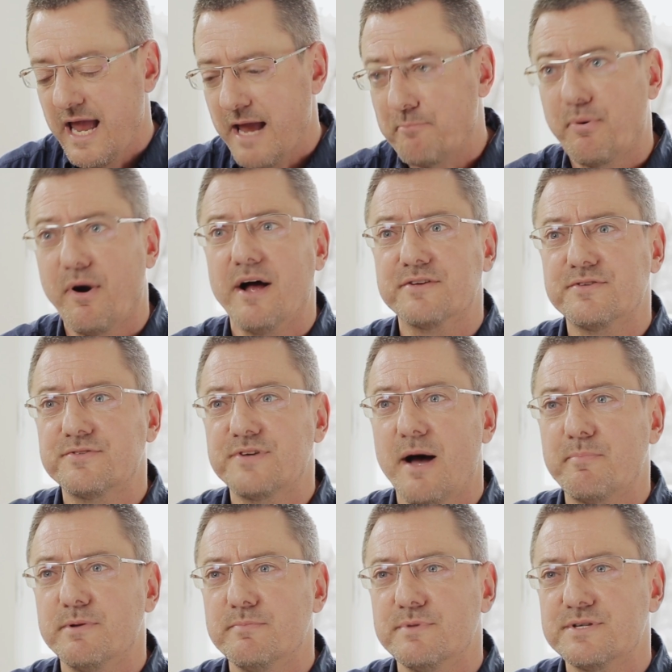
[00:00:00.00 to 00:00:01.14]
and process
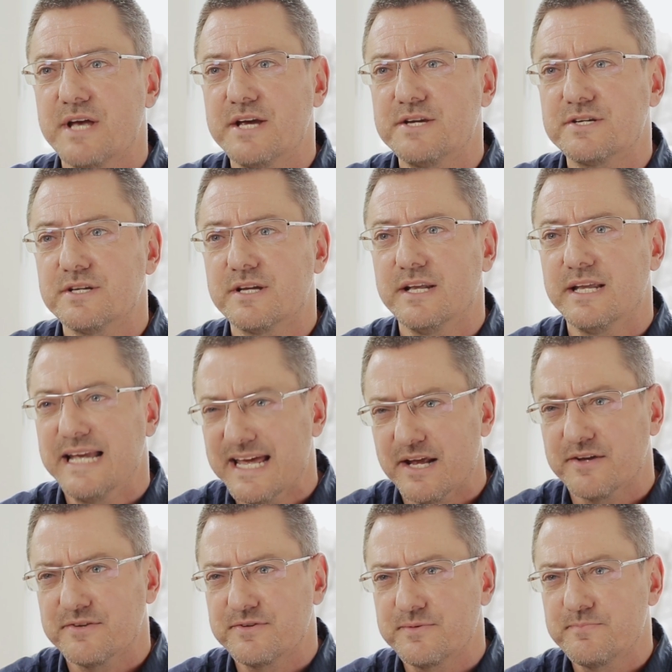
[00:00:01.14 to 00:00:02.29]
optimization can get
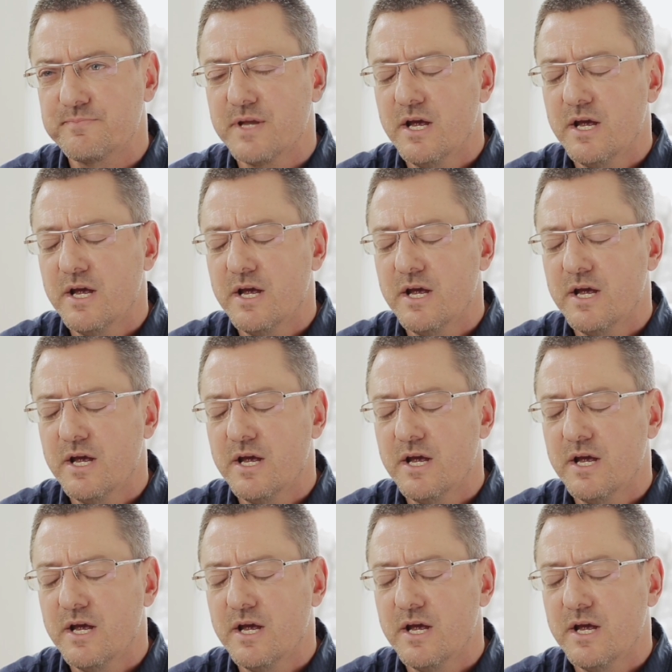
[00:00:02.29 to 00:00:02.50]
us.